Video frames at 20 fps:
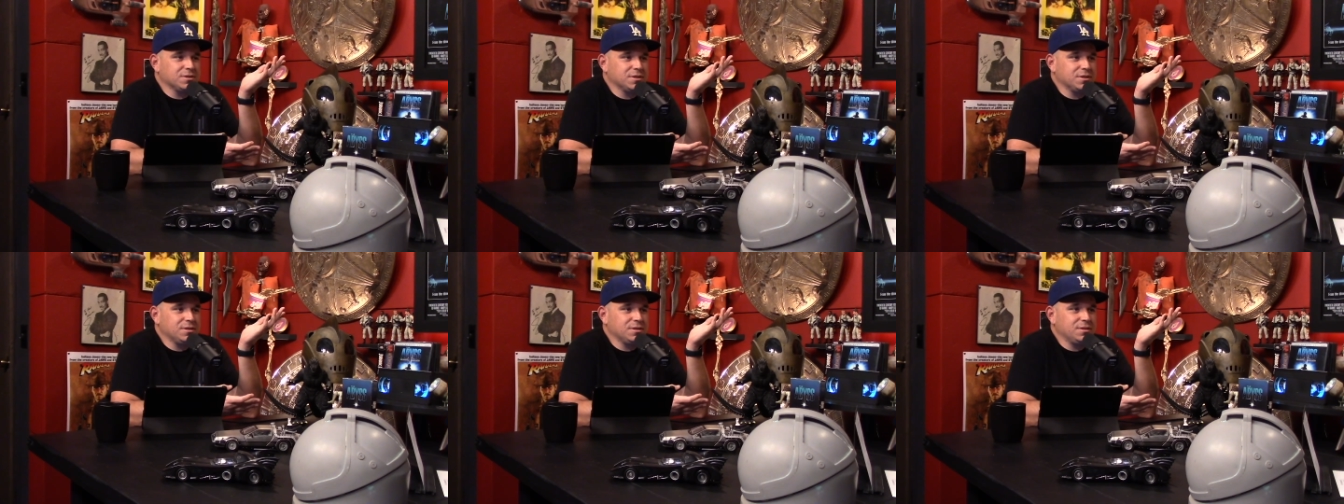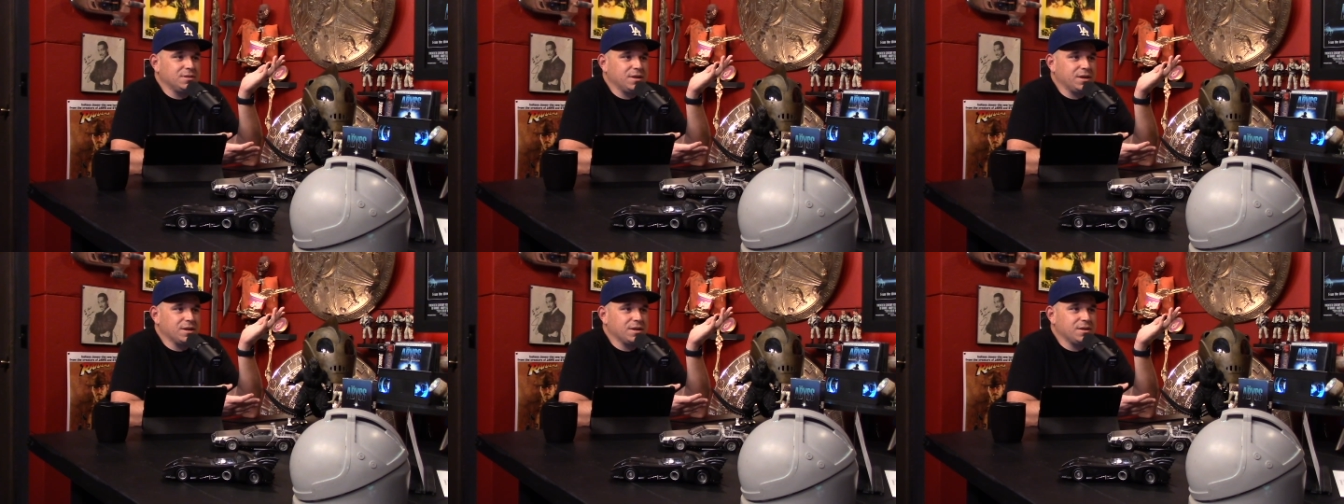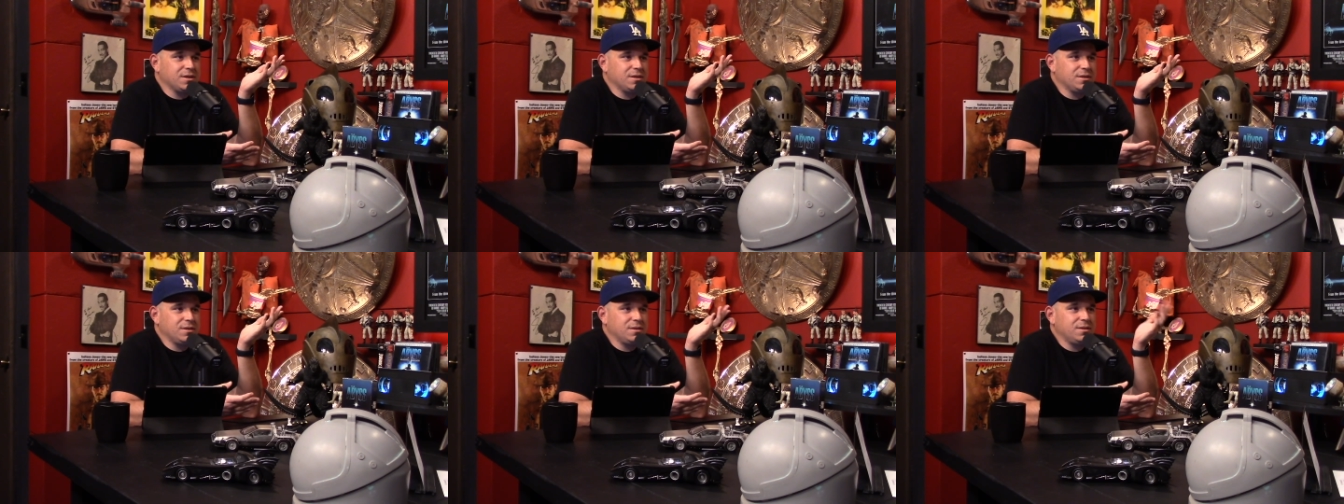it. Like
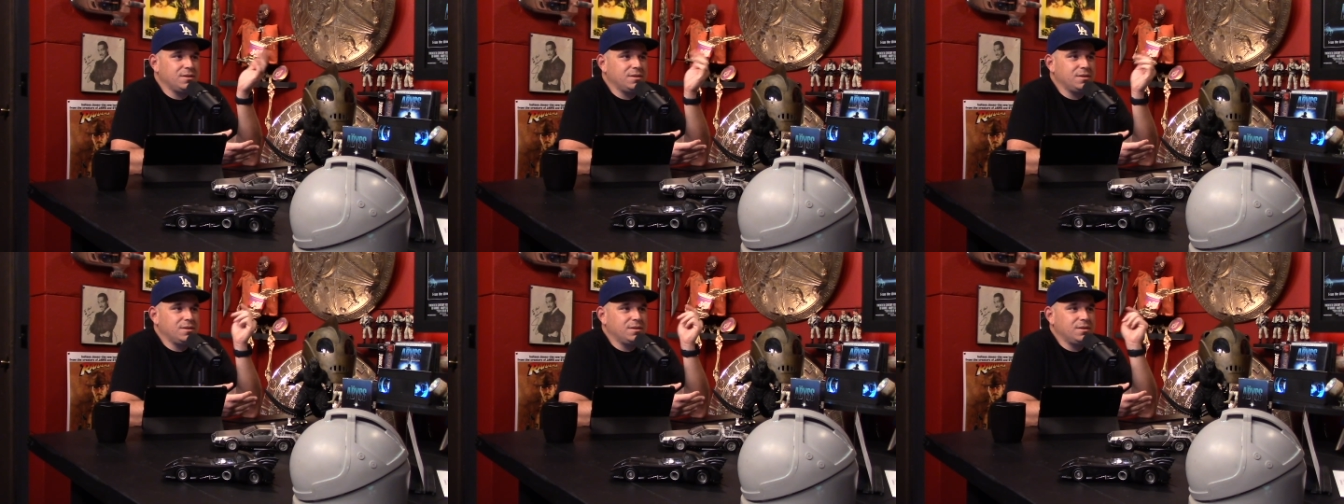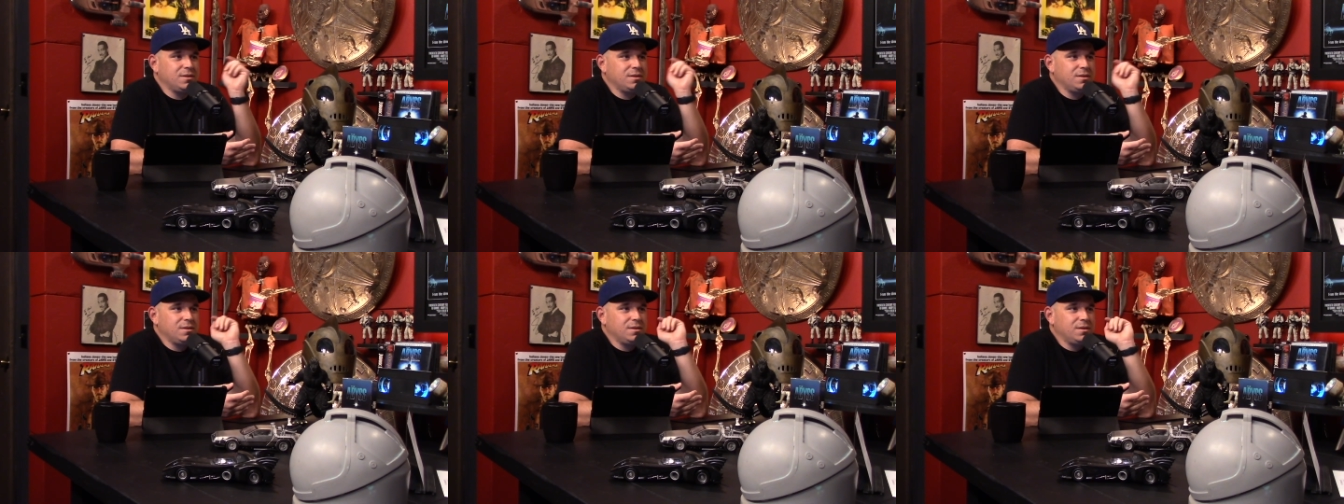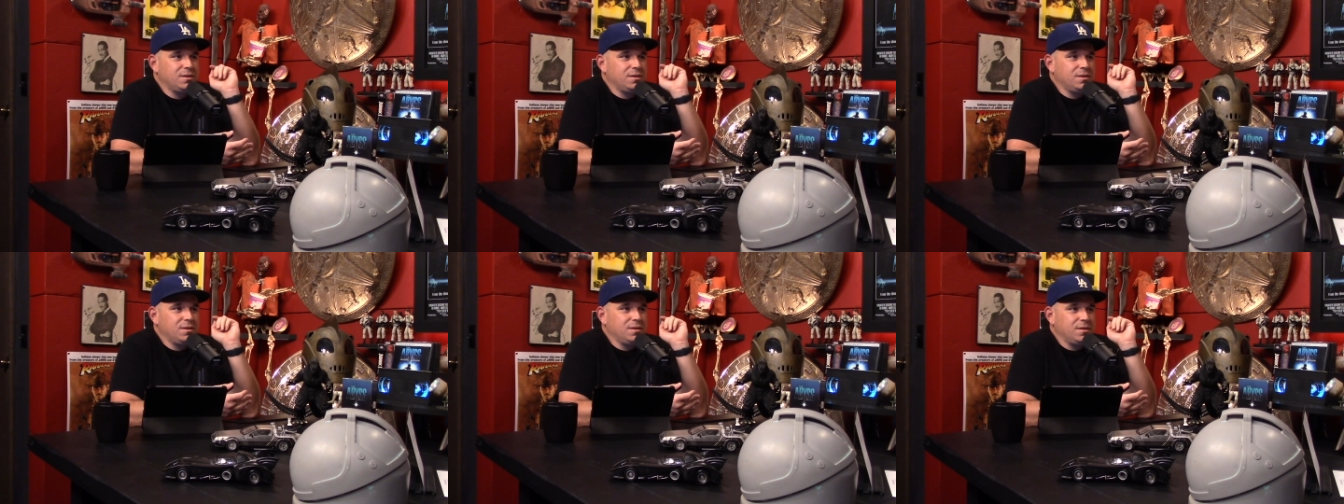
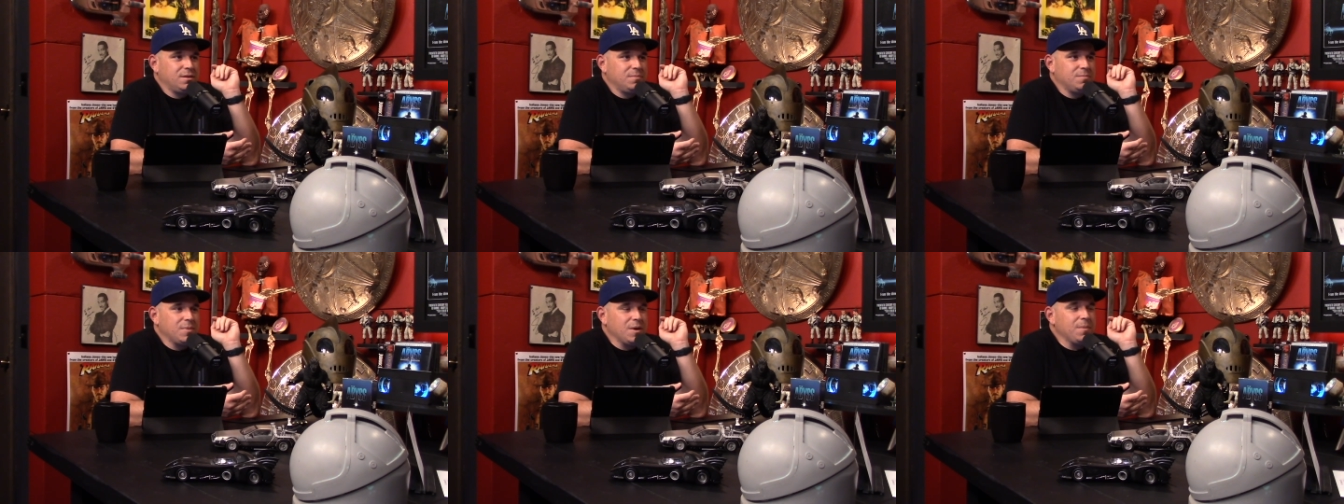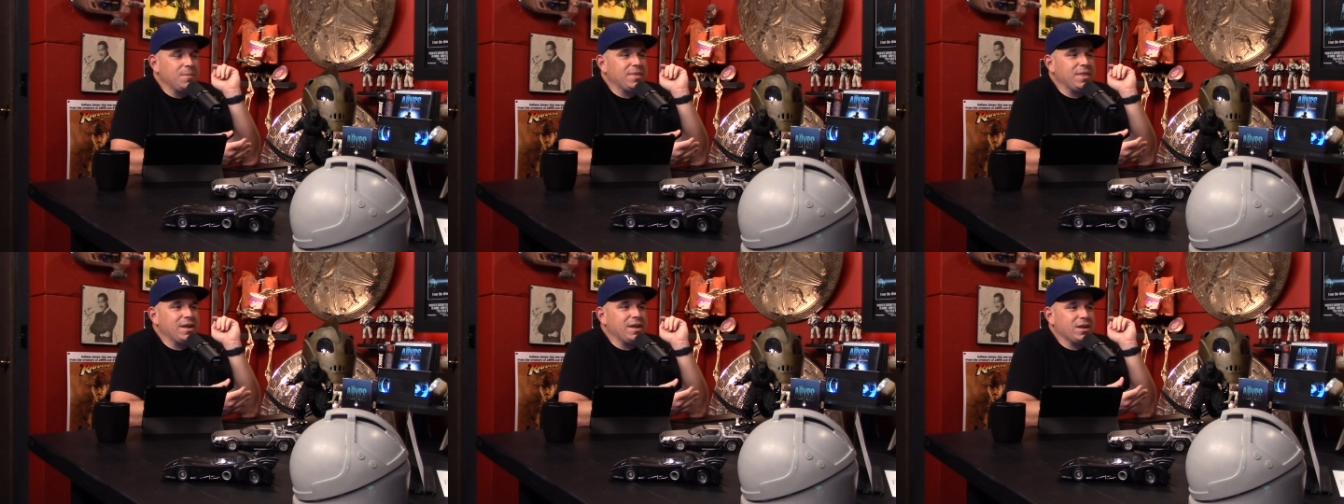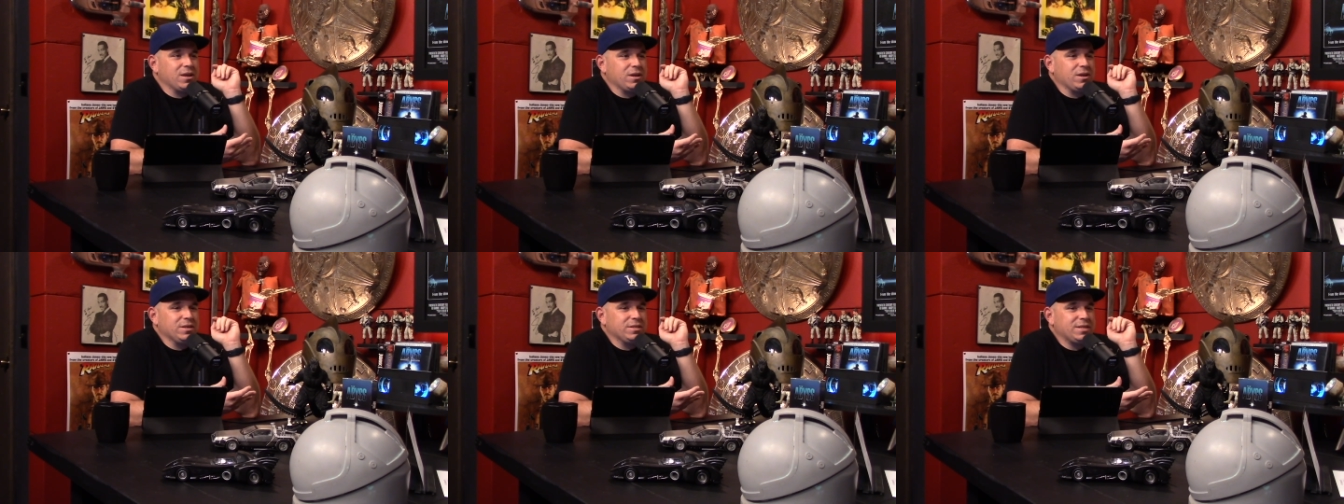maybe they
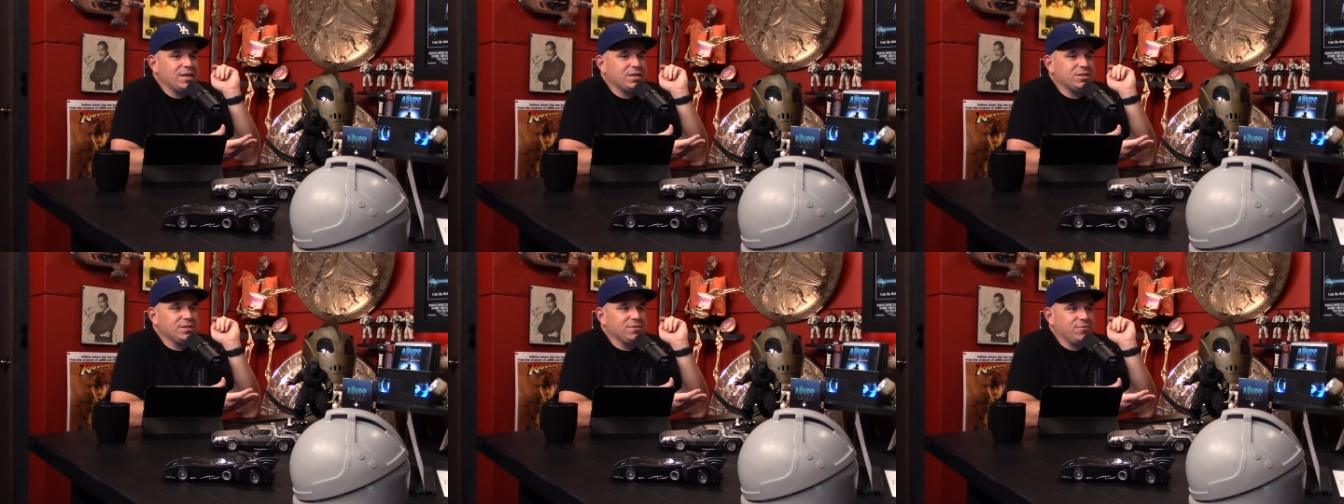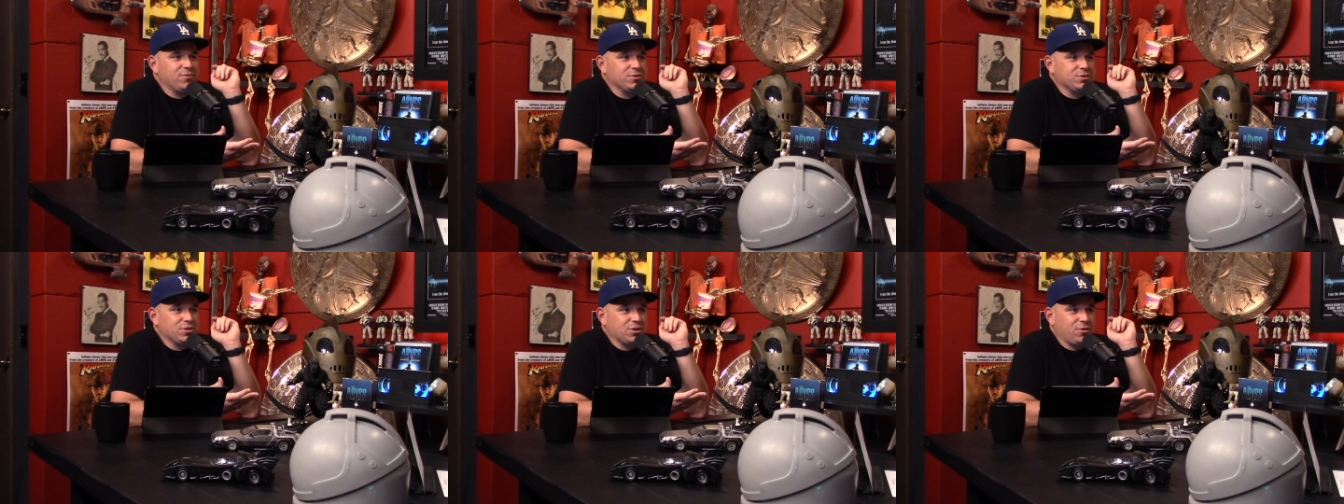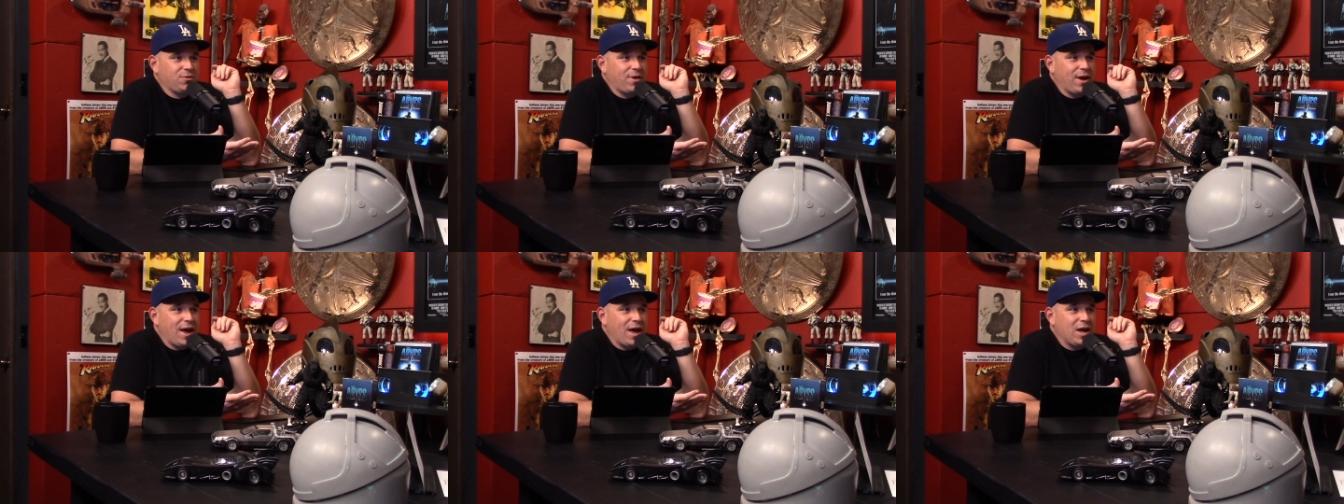didn't intention for it to
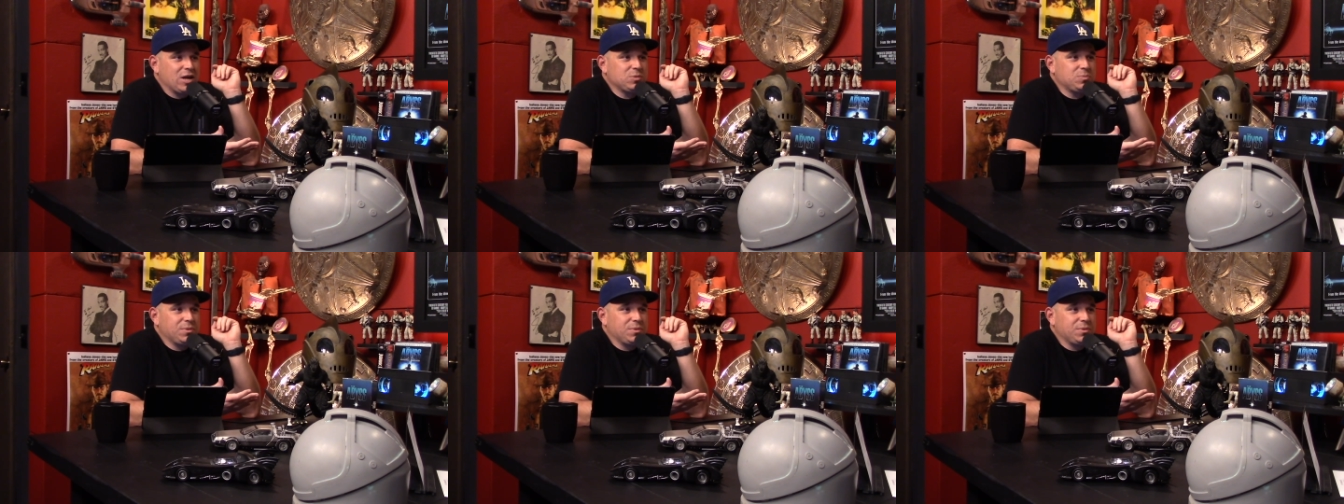crash,